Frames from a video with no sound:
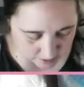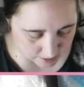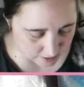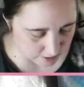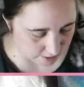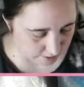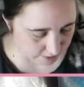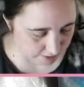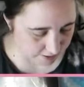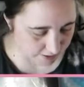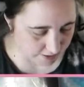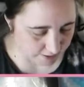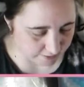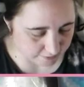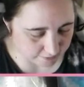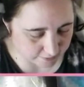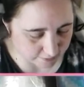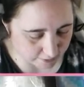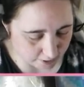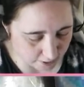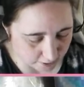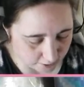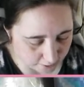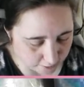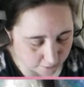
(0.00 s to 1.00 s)
Okay,
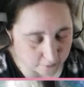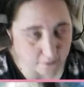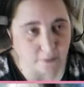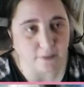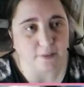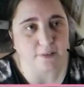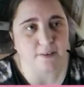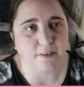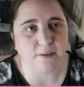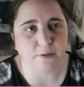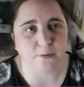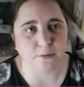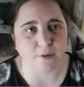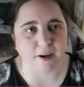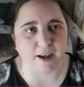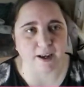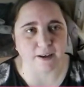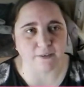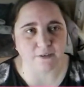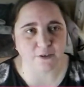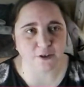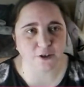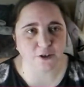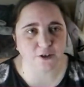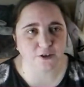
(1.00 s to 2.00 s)
so we
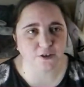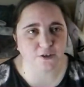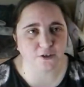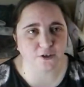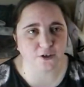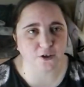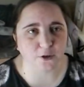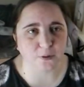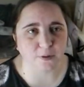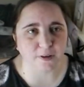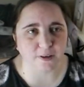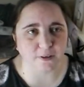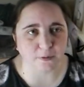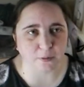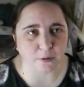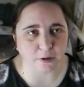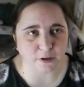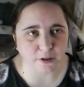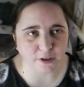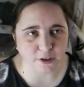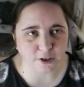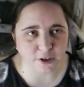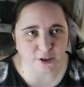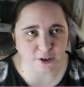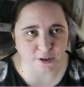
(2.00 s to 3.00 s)
have two of this
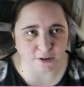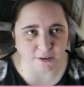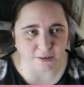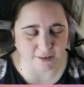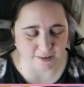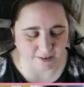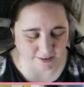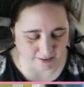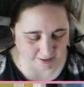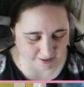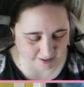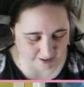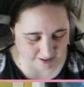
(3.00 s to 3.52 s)
one, cute little